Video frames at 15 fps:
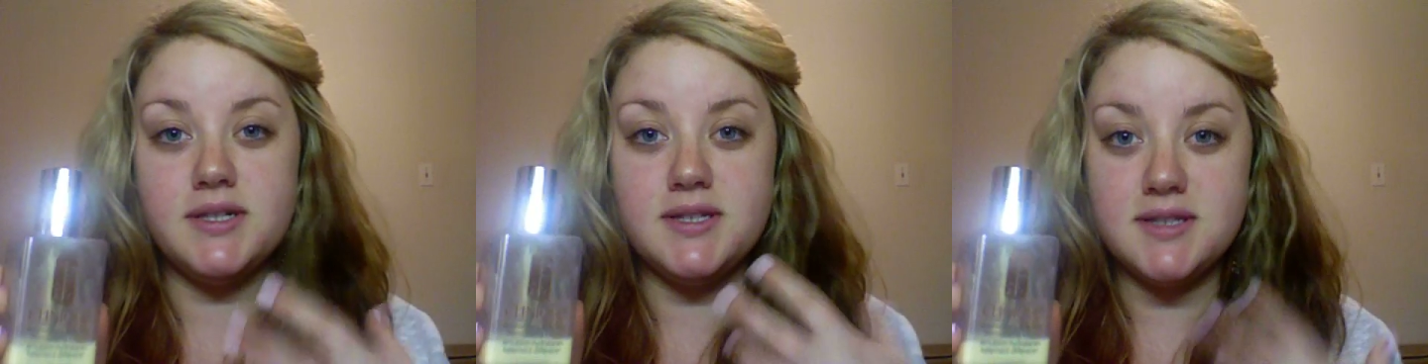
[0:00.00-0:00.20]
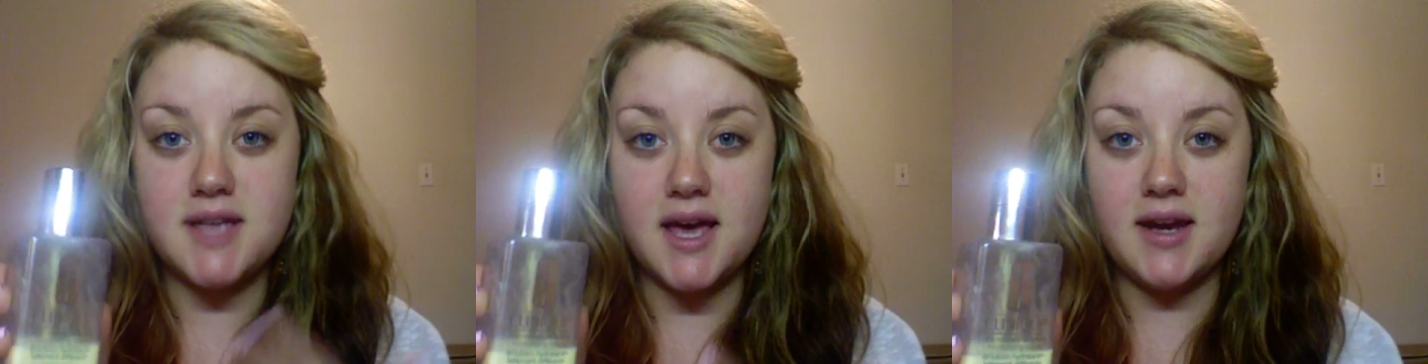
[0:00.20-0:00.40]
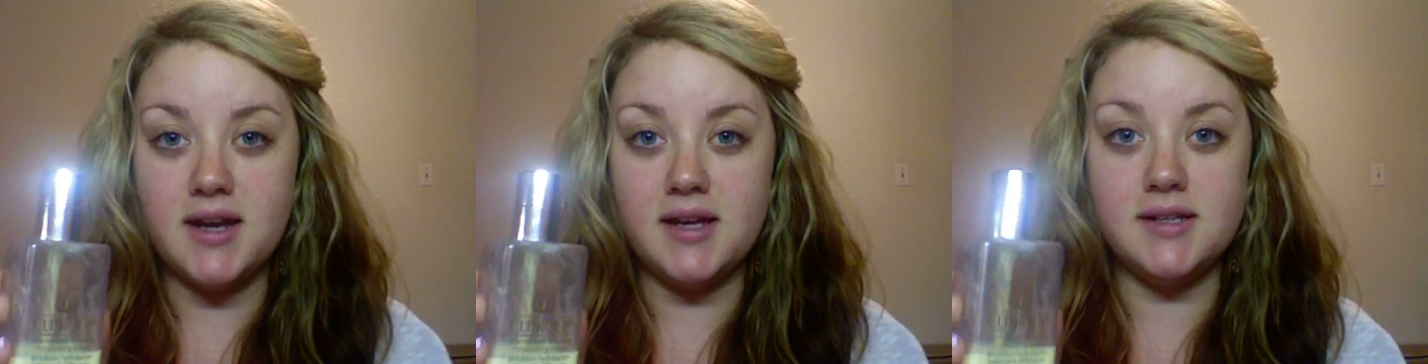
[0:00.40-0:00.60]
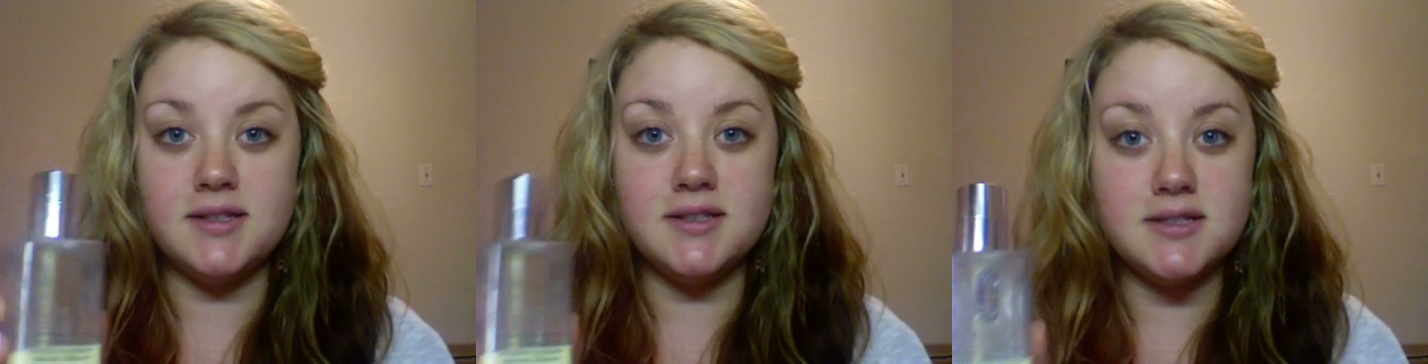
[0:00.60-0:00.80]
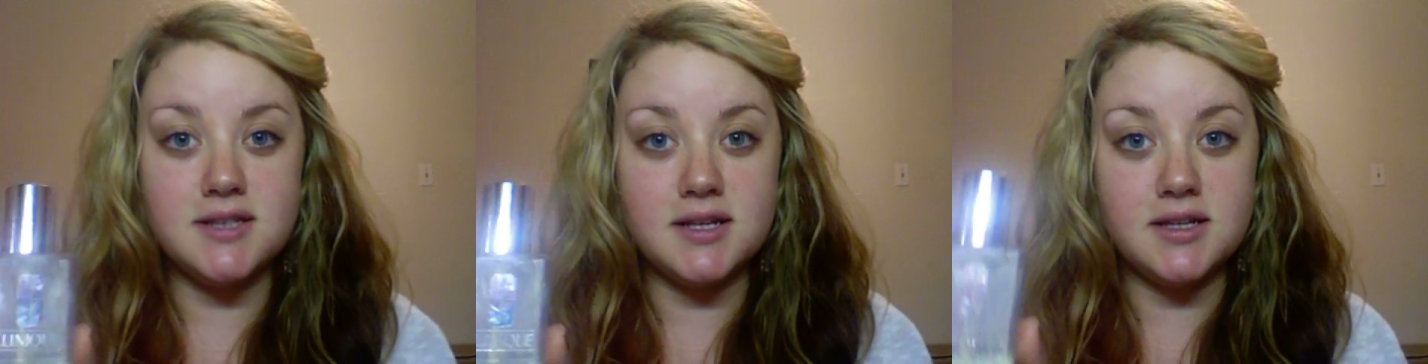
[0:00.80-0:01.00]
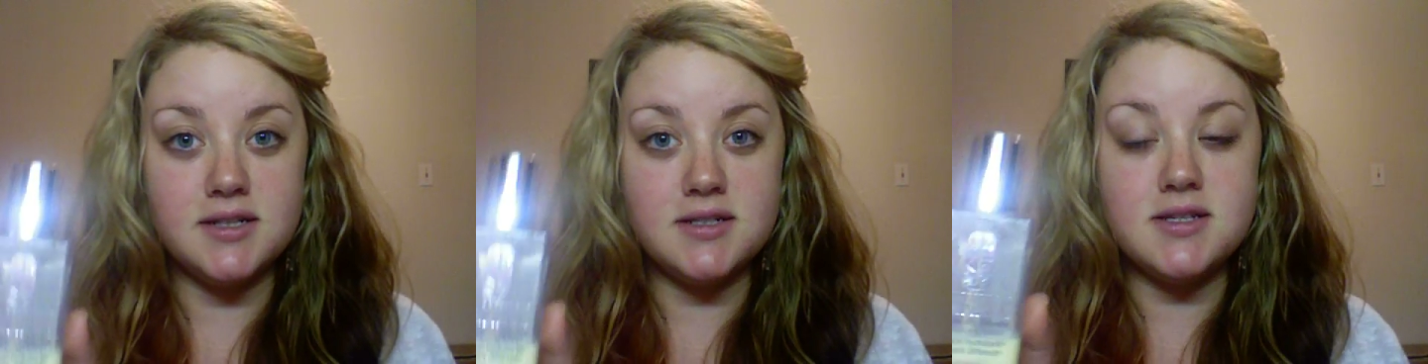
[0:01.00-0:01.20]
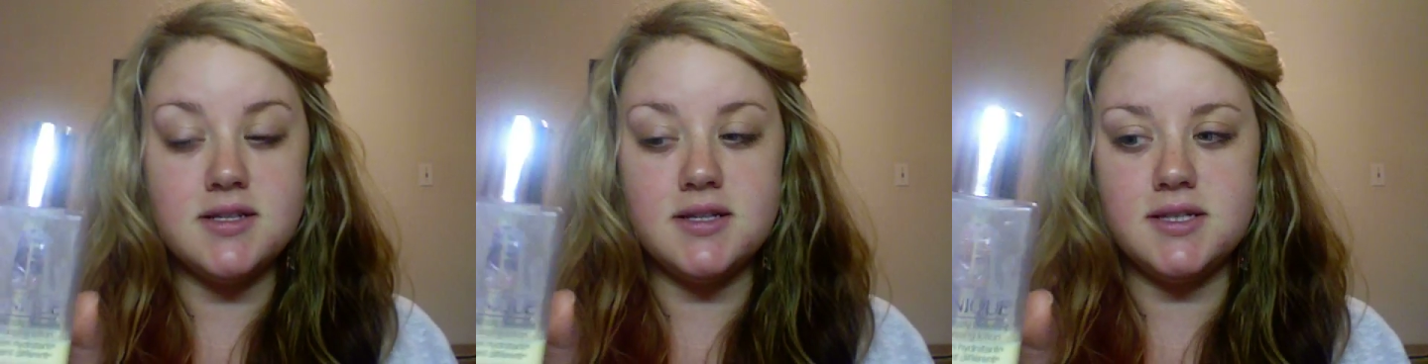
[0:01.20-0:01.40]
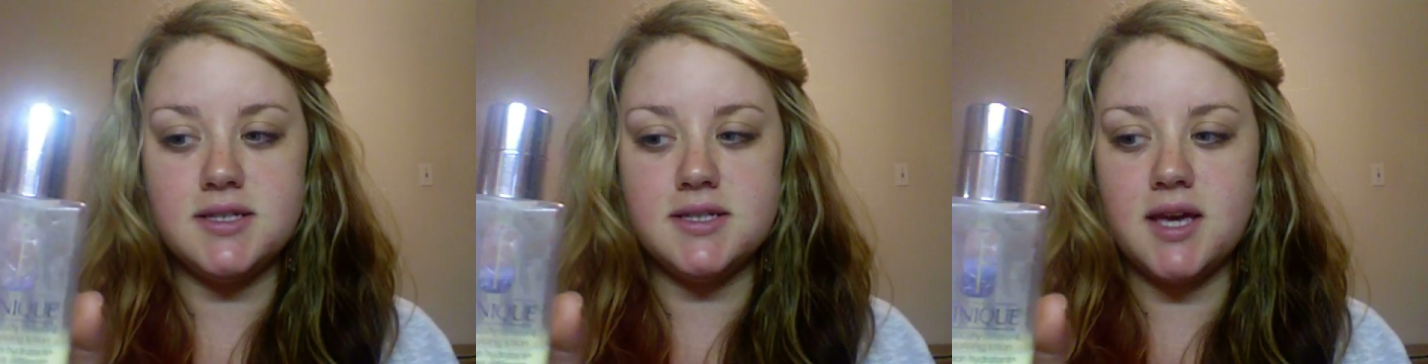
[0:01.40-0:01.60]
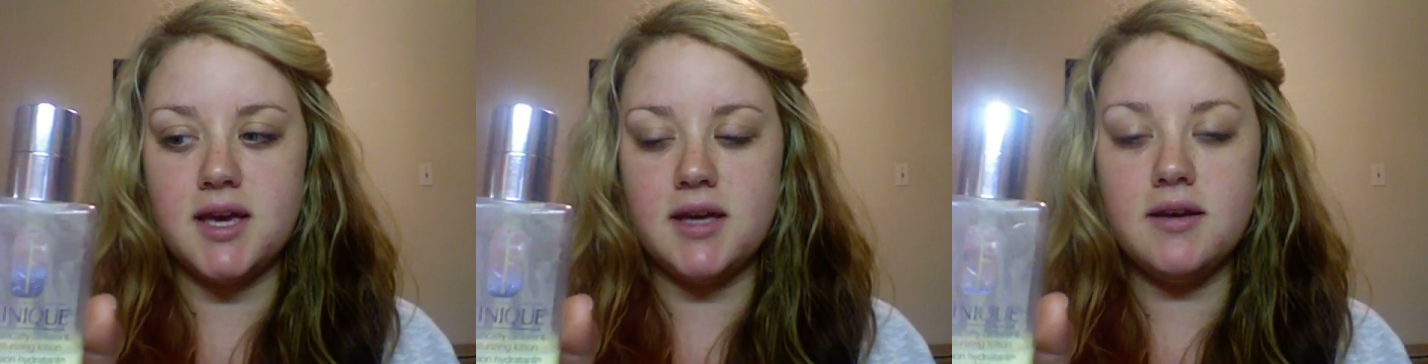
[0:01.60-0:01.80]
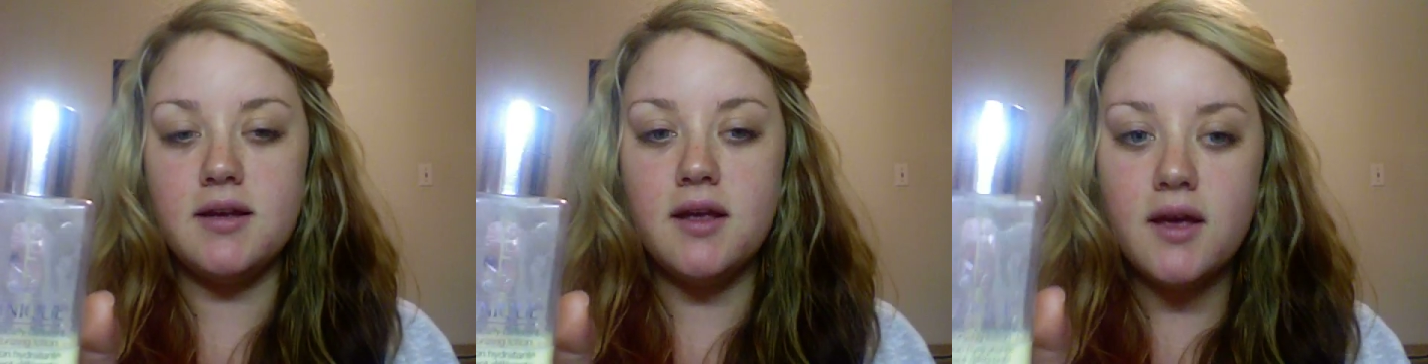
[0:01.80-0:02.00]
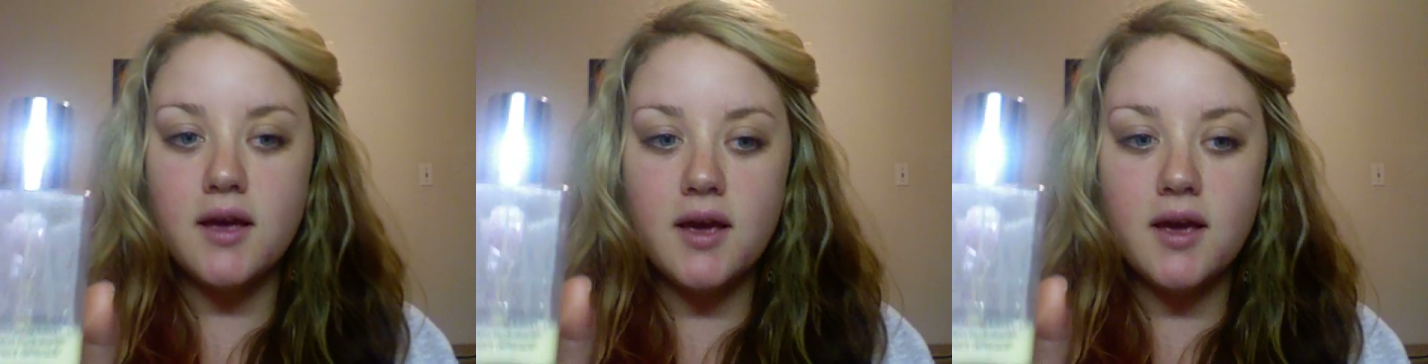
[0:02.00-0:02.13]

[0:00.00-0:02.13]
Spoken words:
set in and sink into the skin.